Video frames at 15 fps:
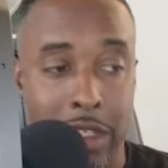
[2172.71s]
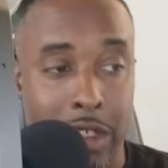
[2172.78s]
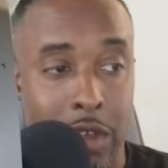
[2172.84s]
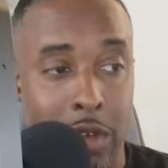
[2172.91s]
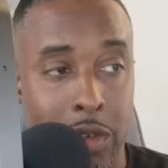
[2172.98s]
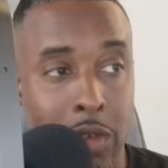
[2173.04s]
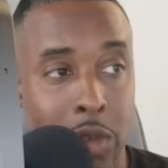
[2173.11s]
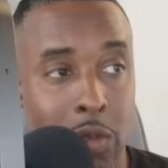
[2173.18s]

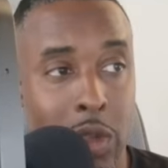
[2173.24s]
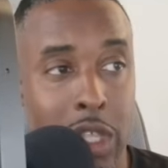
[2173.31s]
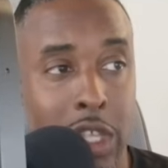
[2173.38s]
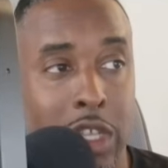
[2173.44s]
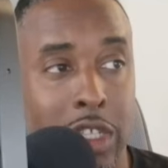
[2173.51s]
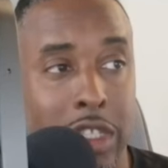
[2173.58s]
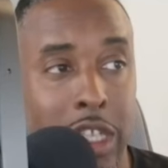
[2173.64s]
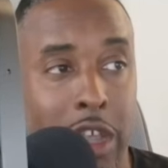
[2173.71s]
So really
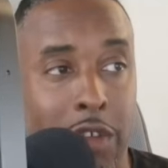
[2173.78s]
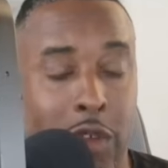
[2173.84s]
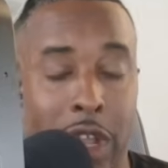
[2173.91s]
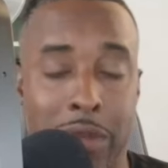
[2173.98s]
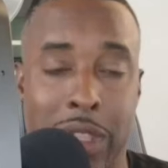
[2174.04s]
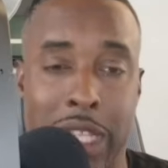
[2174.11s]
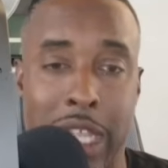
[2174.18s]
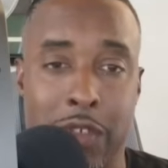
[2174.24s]
good stuff.
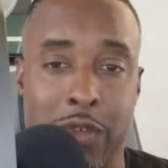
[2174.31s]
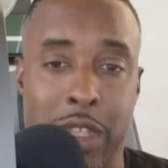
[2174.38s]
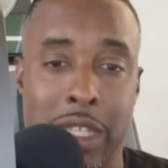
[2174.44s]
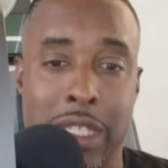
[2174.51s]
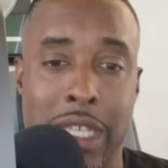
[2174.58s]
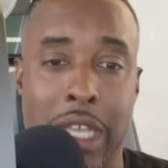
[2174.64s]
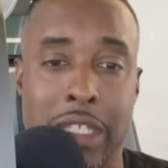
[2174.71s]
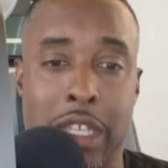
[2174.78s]
Raven, thanks for the
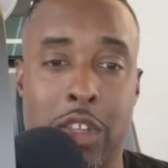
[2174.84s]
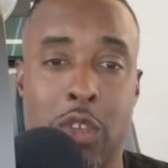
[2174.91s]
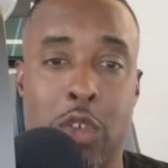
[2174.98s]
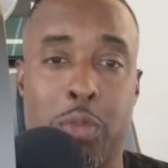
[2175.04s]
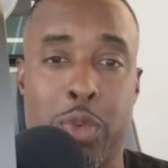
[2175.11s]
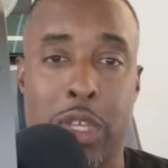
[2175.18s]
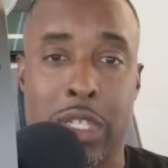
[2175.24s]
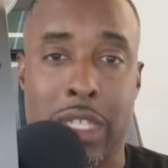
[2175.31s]
text. I do
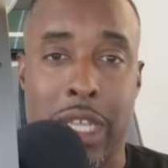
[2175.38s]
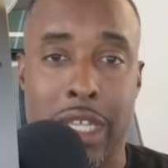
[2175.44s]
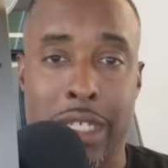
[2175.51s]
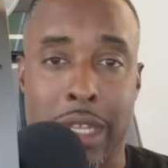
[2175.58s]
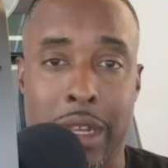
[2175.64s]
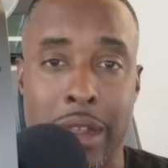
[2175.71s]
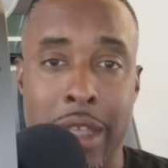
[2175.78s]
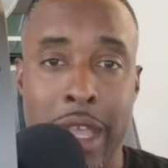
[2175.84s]
appreciate
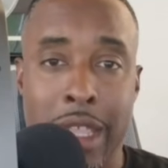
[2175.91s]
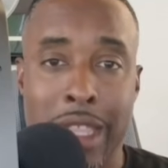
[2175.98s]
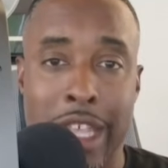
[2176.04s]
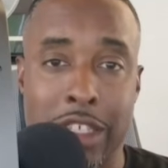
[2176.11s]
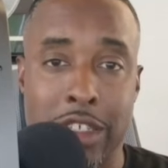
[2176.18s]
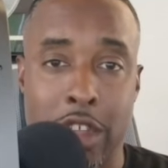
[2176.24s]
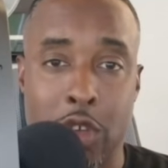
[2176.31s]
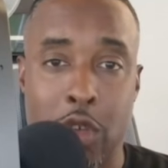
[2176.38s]
you. And
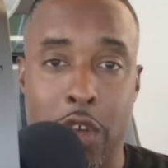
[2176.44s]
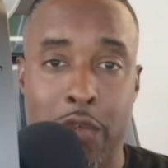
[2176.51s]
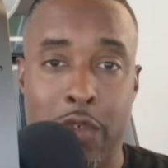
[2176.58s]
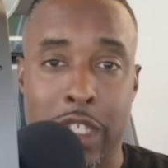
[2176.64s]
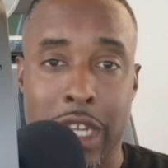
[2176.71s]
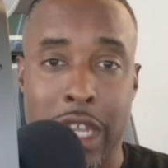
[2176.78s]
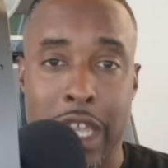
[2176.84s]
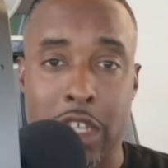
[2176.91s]
that's going to do it for
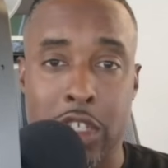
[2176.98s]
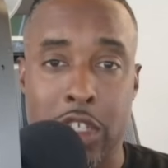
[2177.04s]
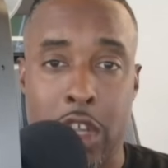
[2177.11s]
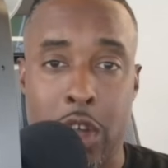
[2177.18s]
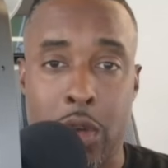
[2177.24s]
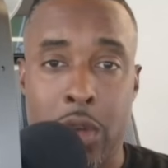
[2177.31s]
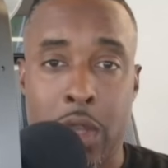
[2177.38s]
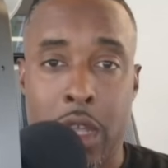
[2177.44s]
today's
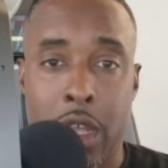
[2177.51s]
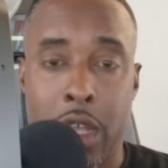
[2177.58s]
show.